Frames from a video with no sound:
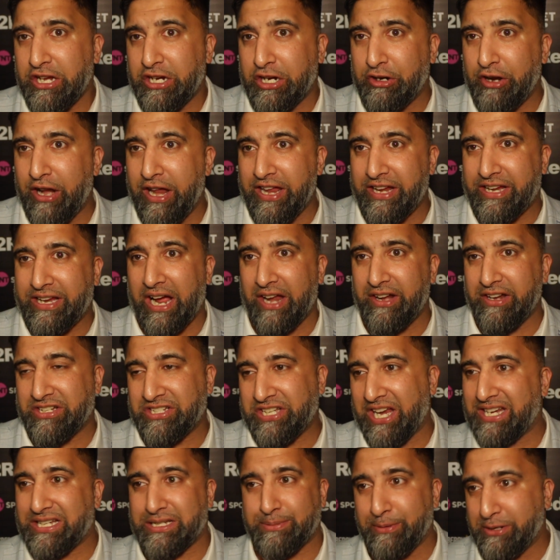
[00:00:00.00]
great kind of
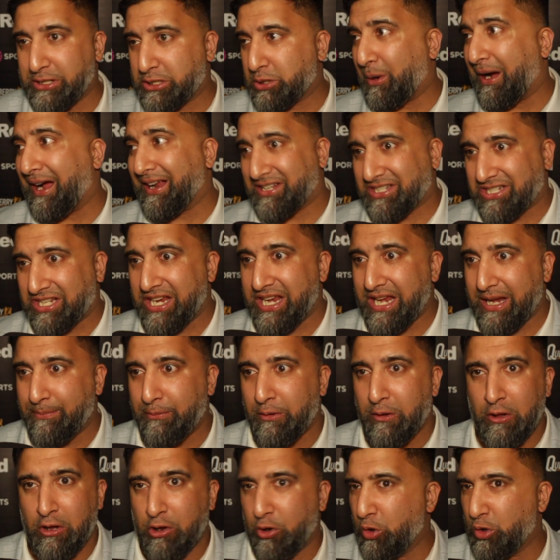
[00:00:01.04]
testament to our team
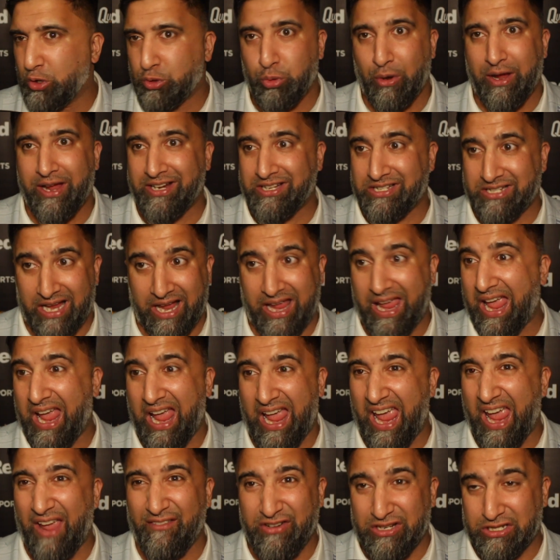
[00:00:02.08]
who's worked
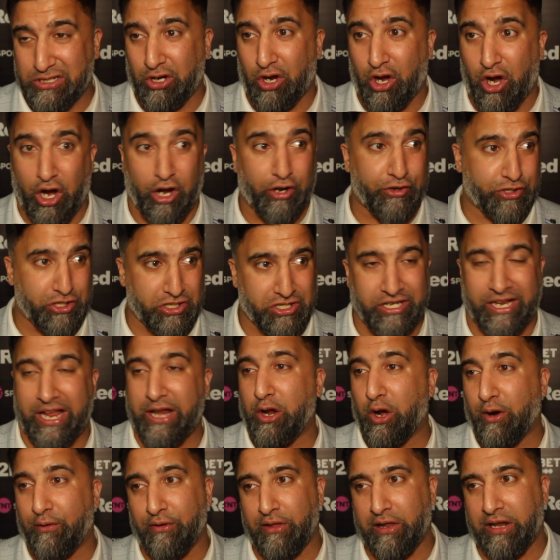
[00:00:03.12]
ever so hard just to get
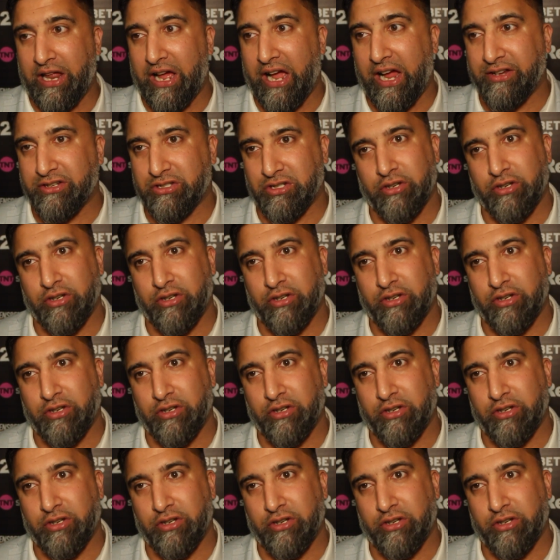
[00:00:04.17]
it over the line.